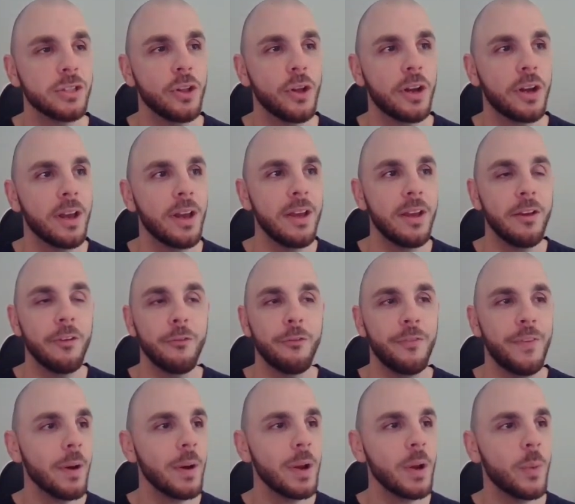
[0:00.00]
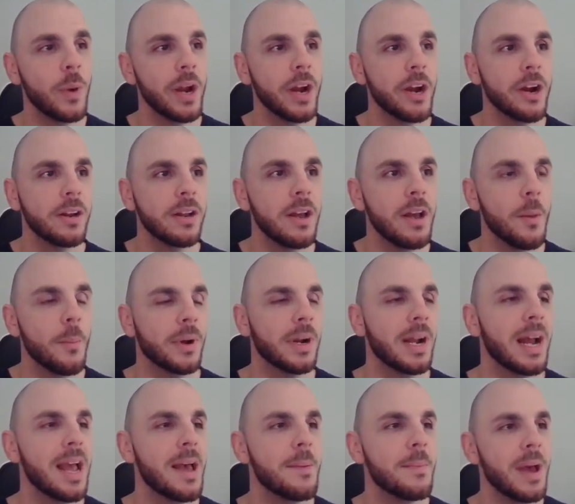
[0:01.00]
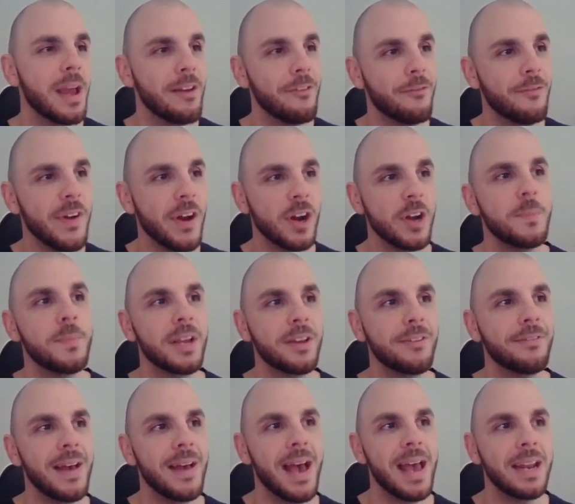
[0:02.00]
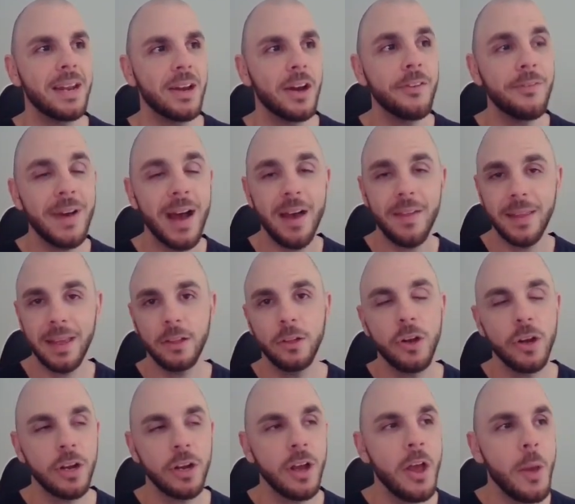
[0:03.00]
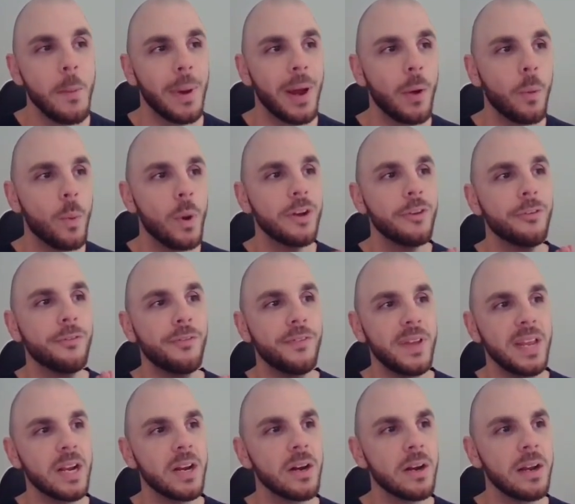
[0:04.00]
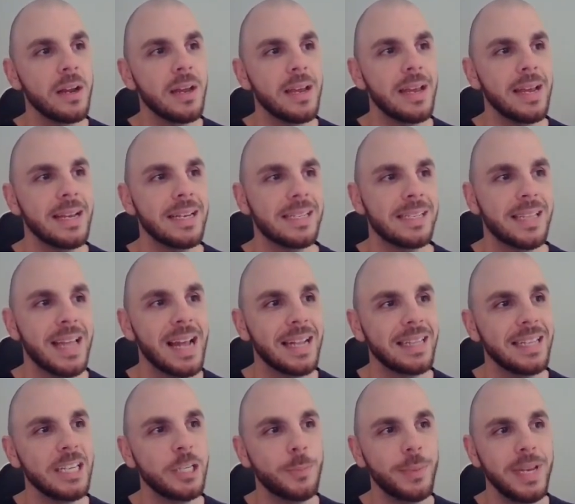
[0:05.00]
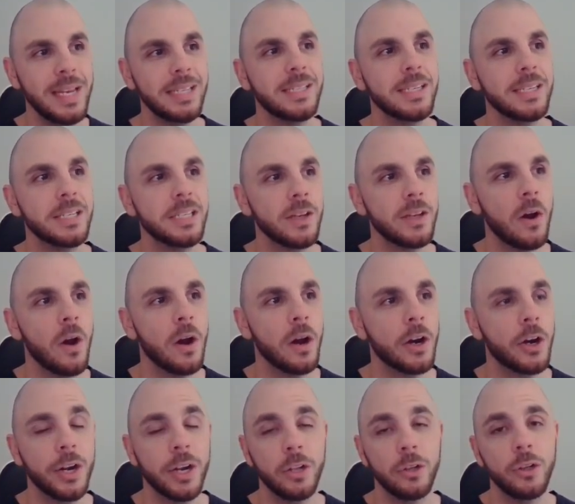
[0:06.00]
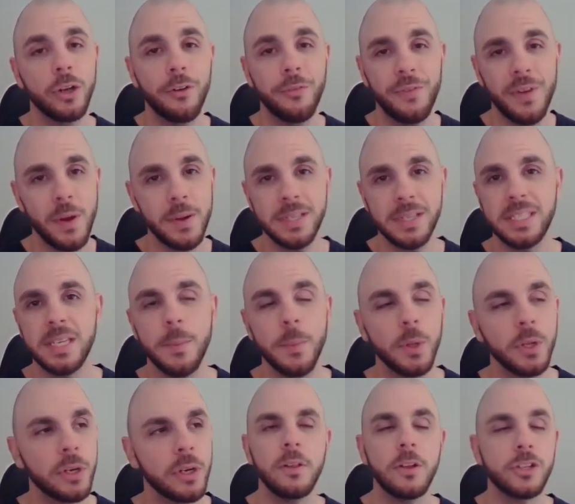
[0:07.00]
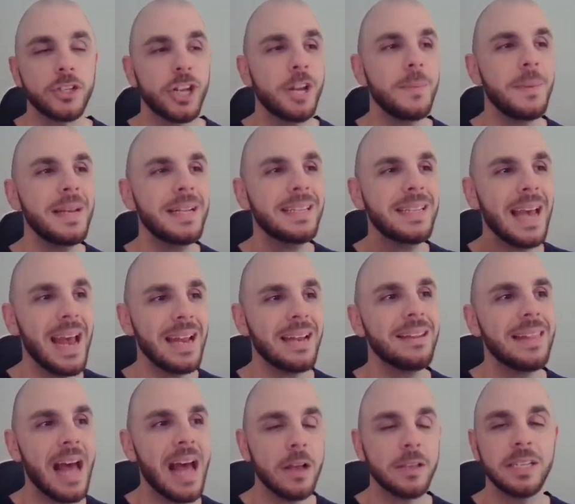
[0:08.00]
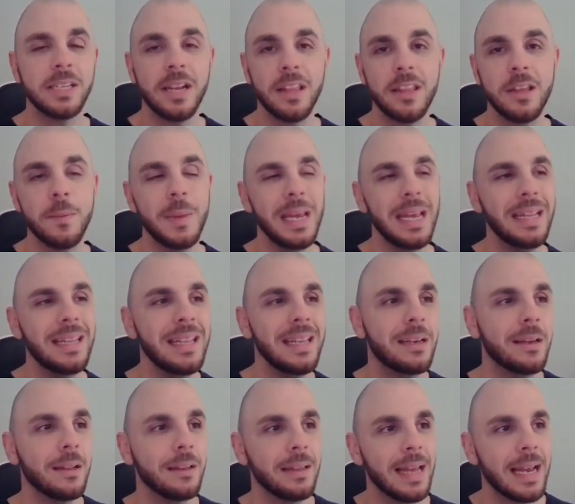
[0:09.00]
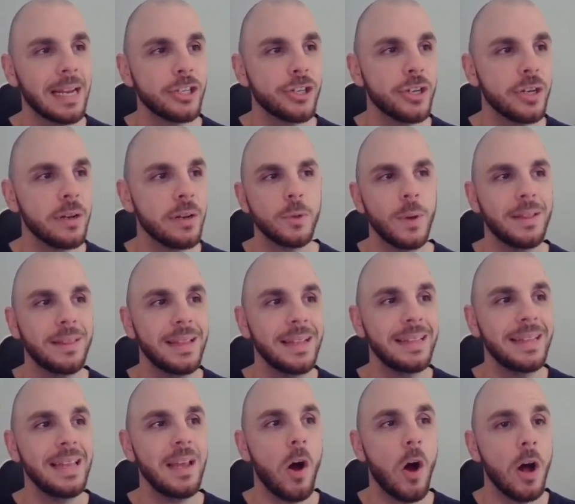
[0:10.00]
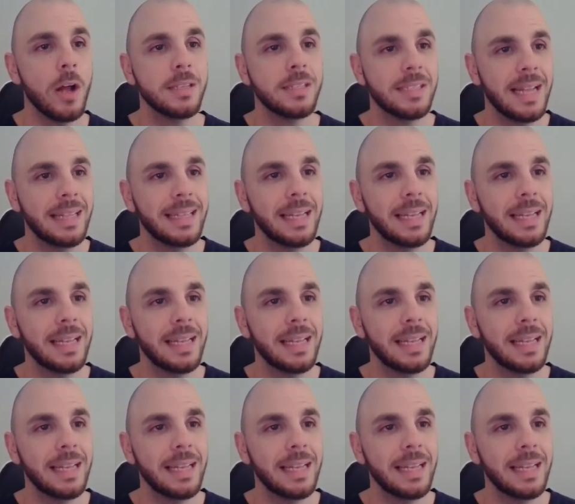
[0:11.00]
look very weird, but I am a very big fan of how they look. My one fear is that these pieces are gonna look very similar. There's gonna be 10,000 of them in the collection. So I think the odds that